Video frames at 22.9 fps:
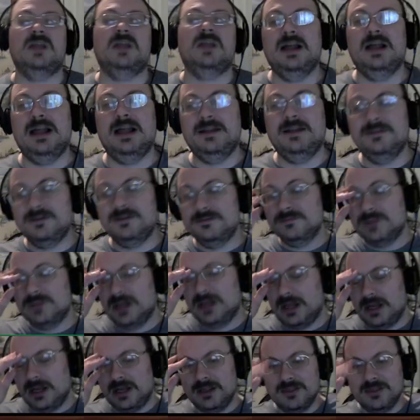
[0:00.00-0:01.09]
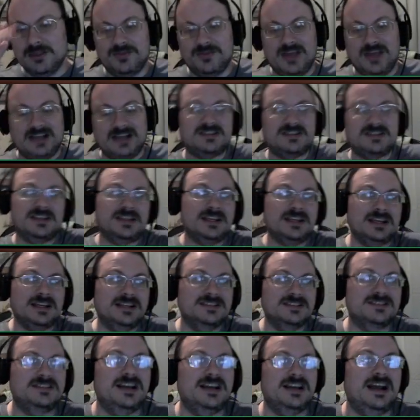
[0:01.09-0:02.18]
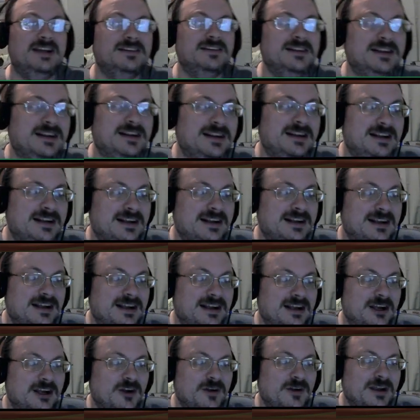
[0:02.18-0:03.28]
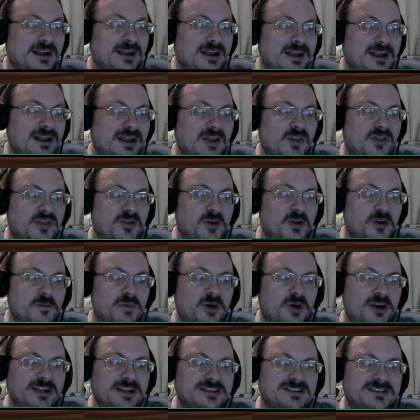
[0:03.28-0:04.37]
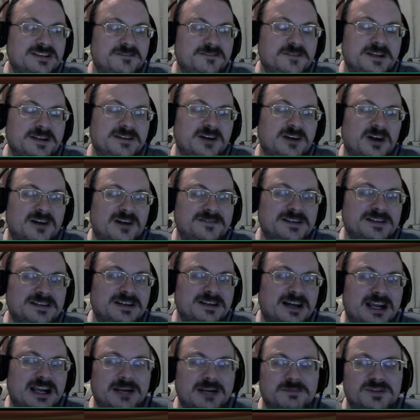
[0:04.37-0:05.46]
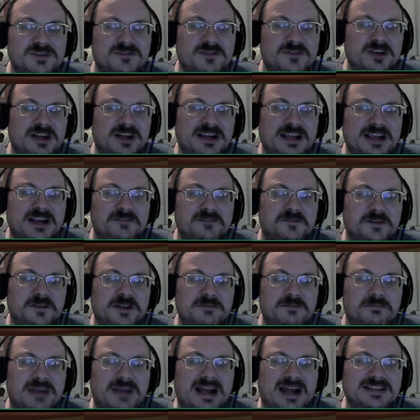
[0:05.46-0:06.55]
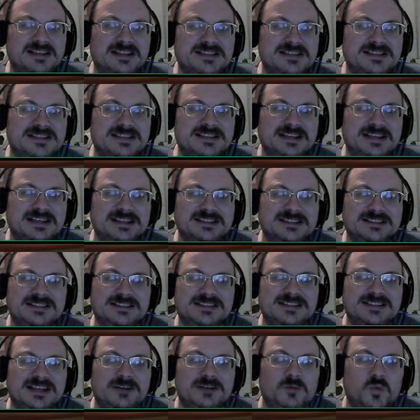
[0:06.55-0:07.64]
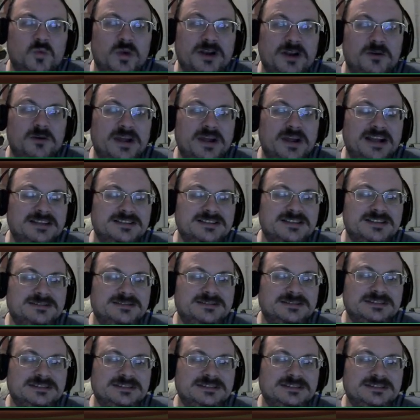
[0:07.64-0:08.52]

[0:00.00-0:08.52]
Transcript: And that's the thing, is that third-party stuff can oftentimes, if you're not careful, unbalance things in weird ways.